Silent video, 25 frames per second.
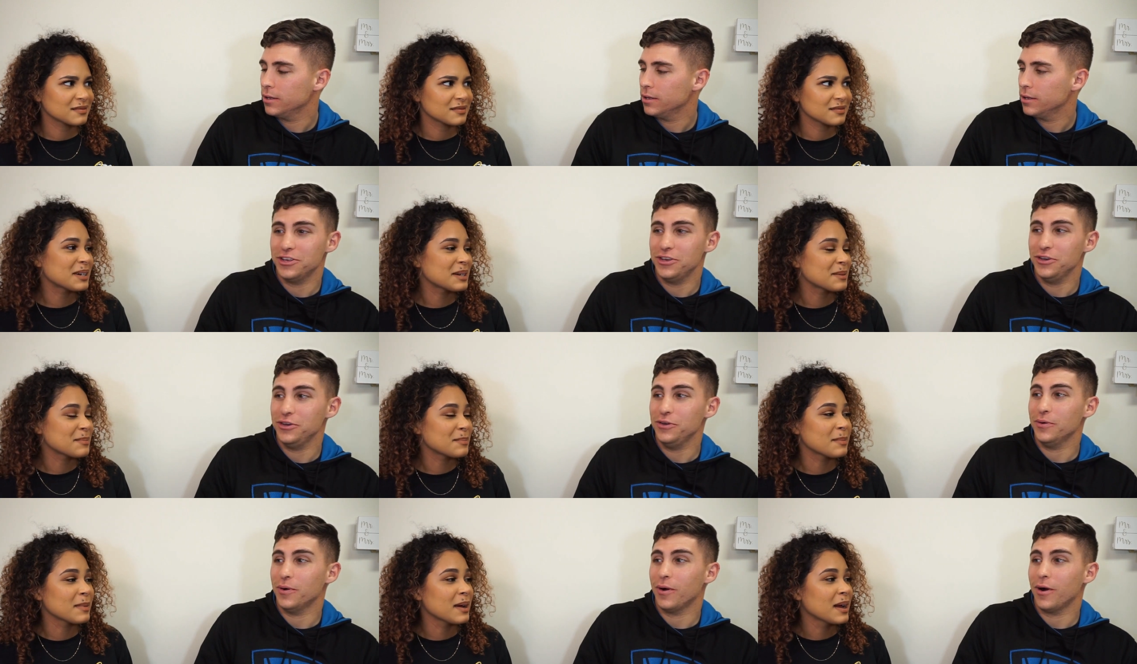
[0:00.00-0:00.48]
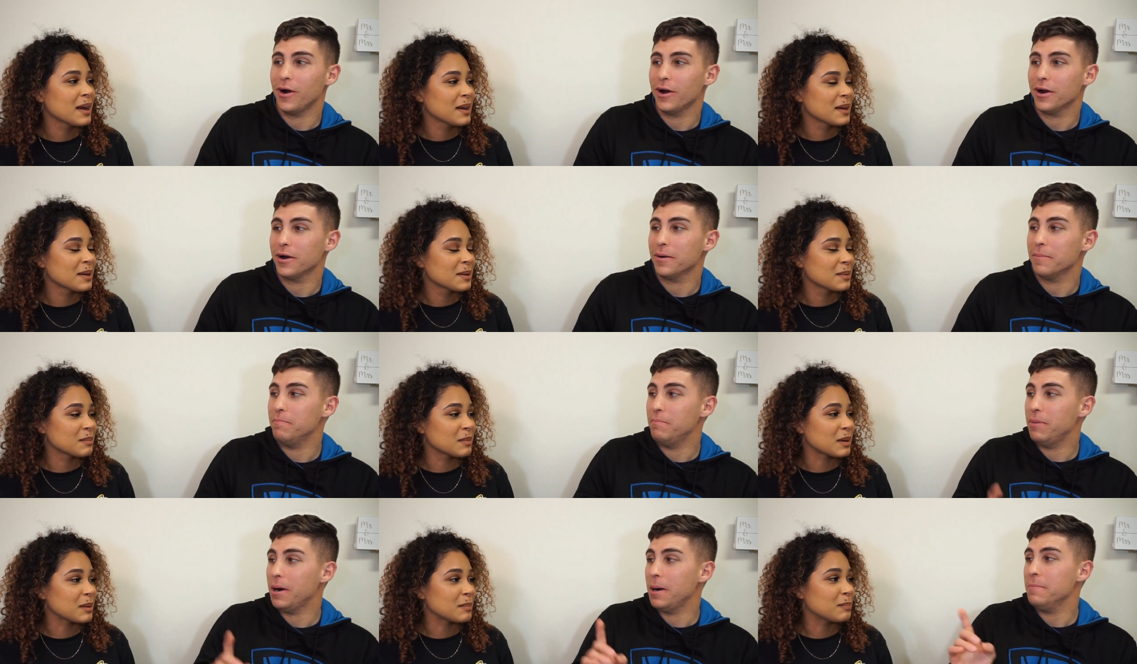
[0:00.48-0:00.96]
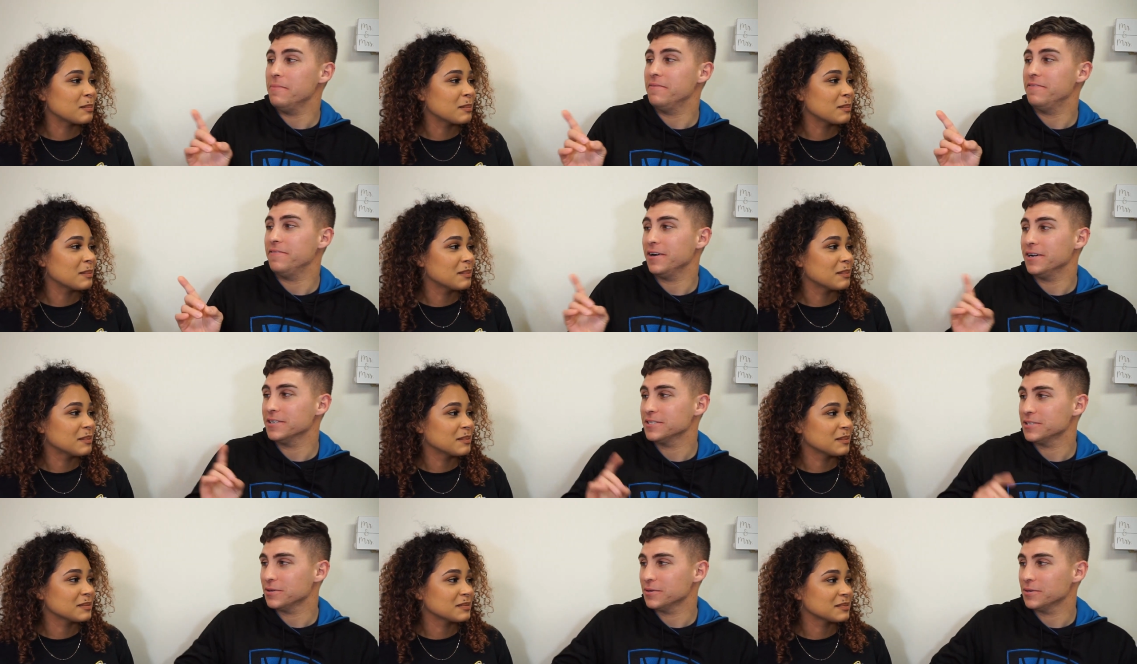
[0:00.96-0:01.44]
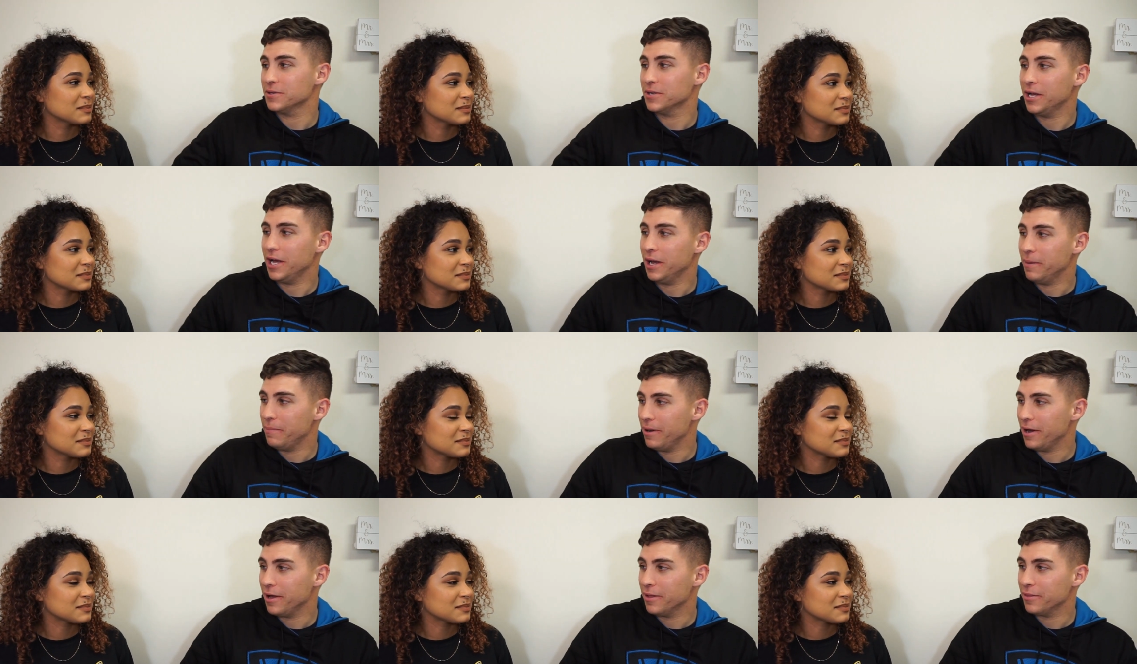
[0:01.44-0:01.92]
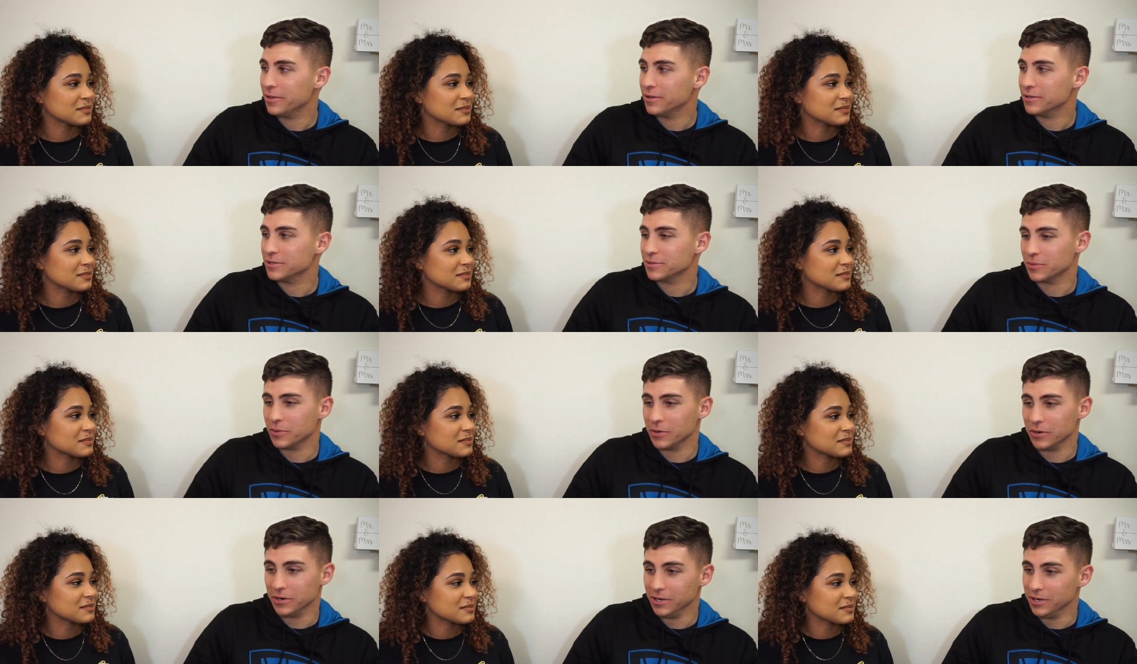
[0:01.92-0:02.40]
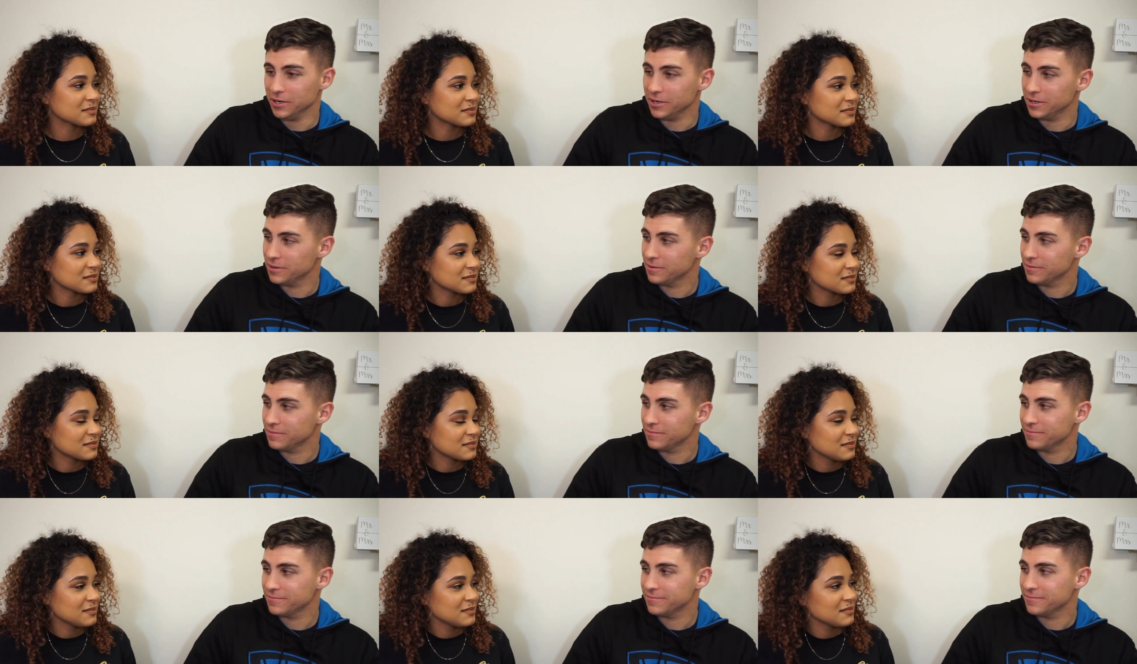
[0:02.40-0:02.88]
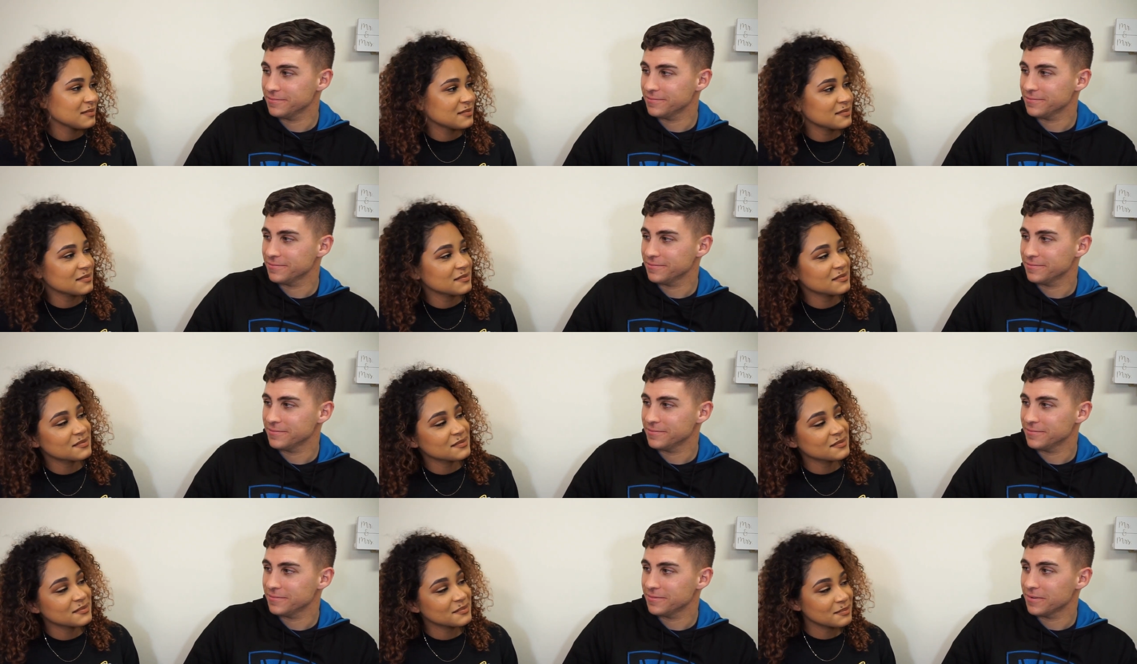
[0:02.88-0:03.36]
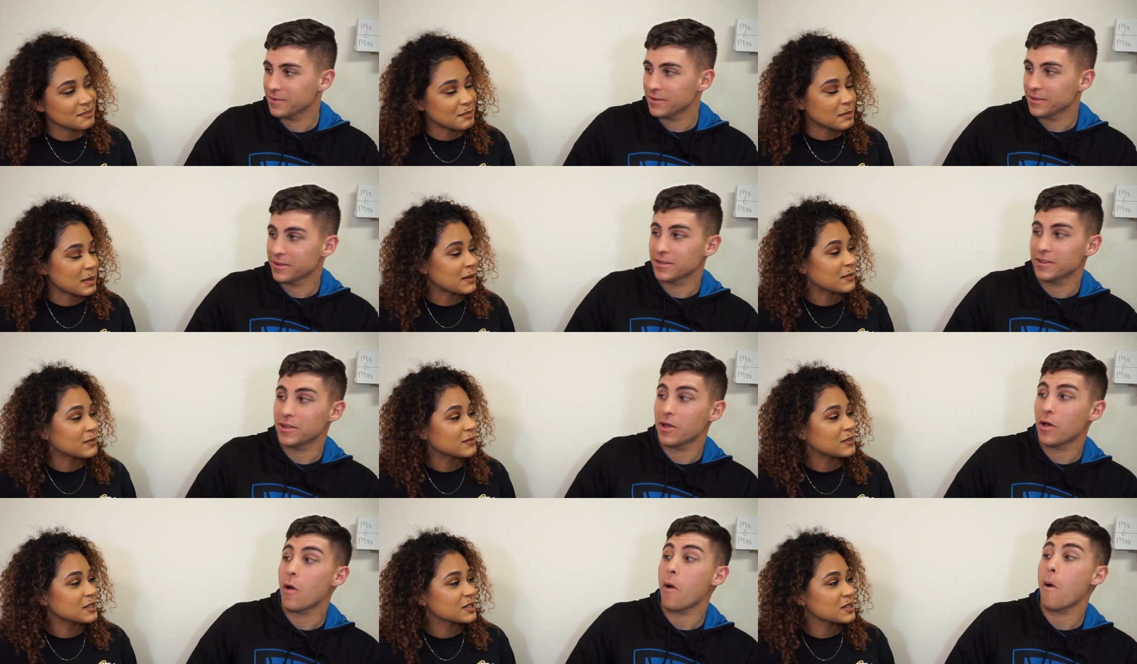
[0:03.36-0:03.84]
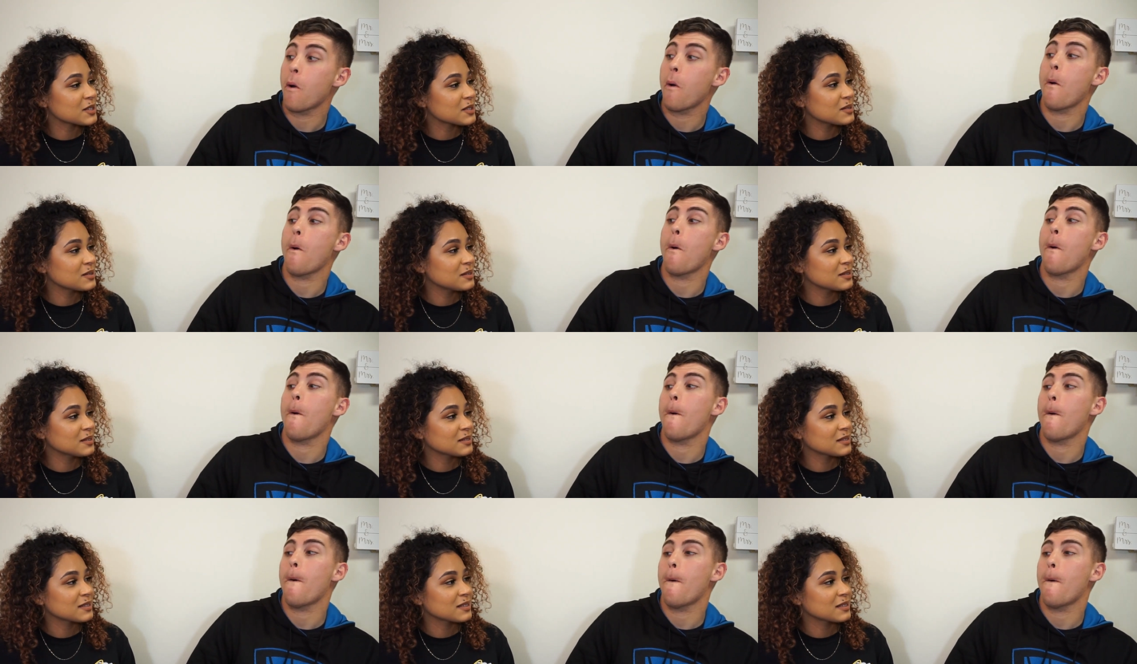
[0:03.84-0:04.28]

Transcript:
Speaker 1: You are bumfuzzled about this word.
Speaker 2: Bumfuzzle?